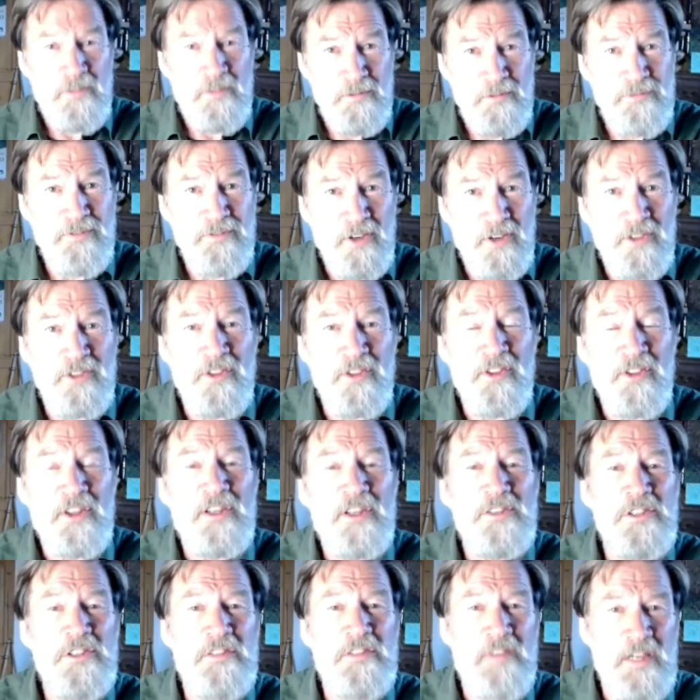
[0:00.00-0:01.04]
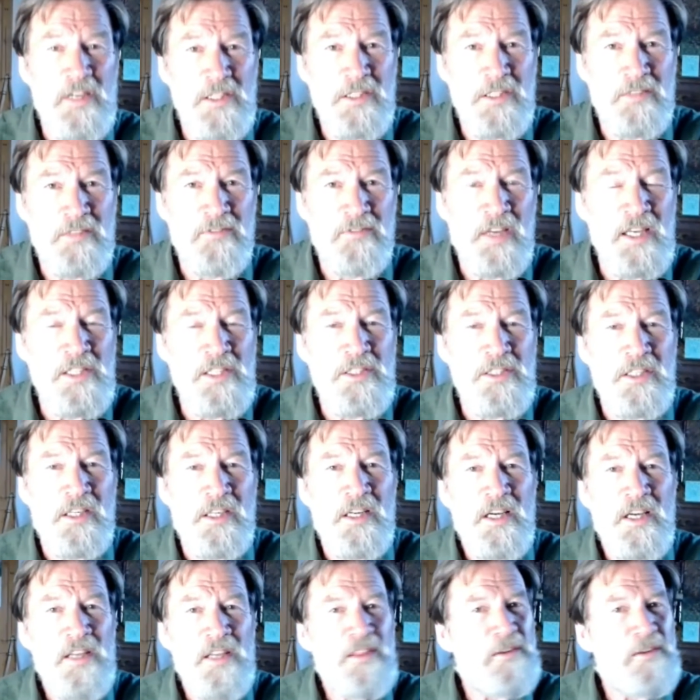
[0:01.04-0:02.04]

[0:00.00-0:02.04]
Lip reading: fund the conservation of nature.